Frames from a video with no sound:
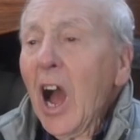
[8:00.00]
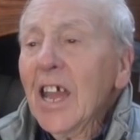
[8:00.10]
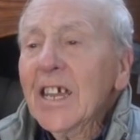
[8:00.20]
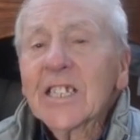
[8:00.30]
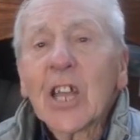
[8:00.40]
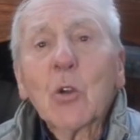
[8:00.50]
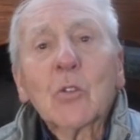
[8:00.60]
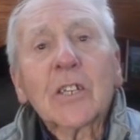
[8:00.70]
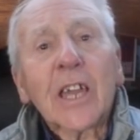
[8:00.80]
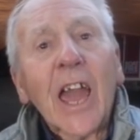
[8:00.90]
I
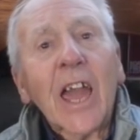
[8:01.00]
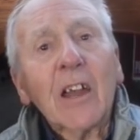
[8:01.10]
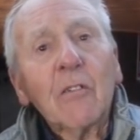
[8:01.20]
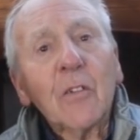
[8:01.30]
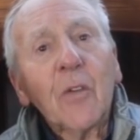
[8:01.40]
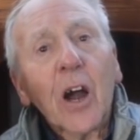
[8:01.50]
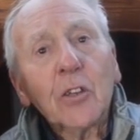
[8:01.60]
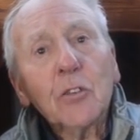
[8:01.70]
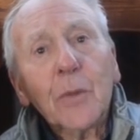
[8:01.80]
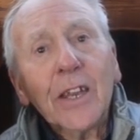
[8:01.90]
don't care if I
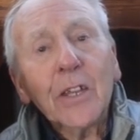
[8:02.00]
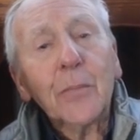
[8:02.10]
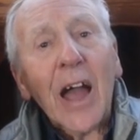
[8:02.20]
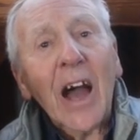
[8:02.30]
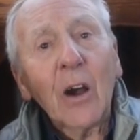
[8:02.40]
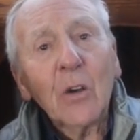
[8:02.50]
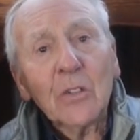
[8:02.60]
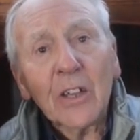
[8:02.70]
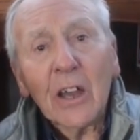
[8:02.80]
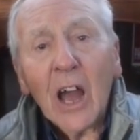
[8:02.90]
do spend a
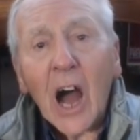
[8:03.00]
pound,